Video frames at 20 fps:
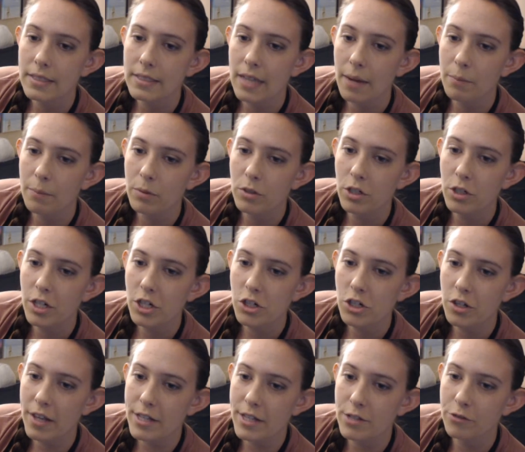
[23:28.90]
I'm pretty
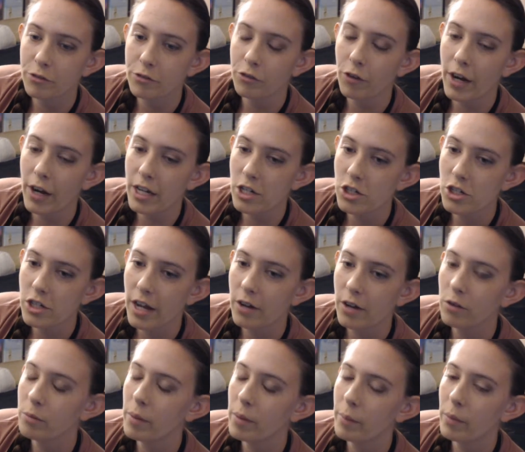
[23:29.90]
sure that's French. I
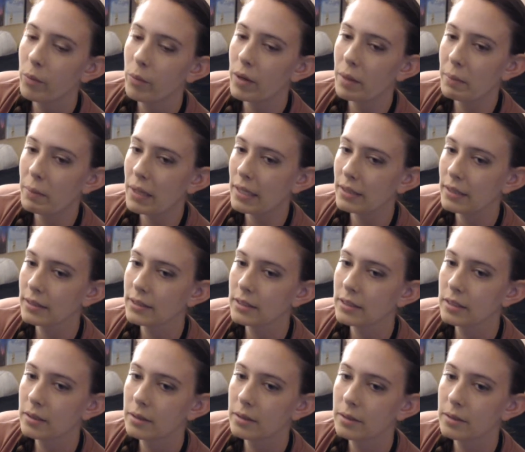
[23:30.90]
don't remember what it means.